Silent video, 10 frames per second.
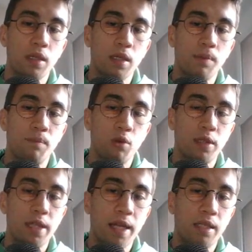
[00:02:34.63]

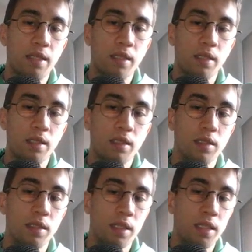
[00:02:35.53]
protect
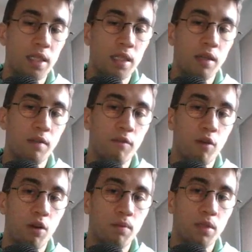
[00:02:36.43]
the king
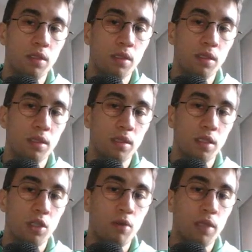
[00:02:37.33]
from the
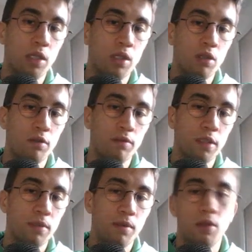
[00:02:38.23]
coming of
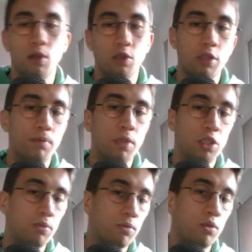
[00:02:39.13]
the other
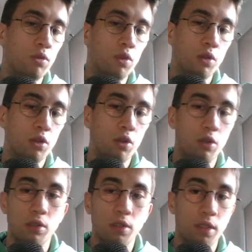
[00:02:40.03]
bishop
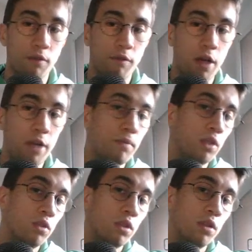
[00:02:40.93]
on c5,
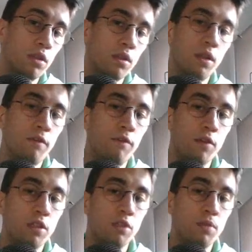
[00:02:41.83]
because if
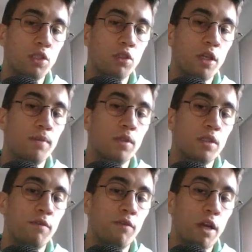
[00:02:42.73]
this bishop comes on
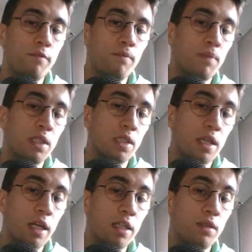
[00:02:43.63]
c5, pin the knight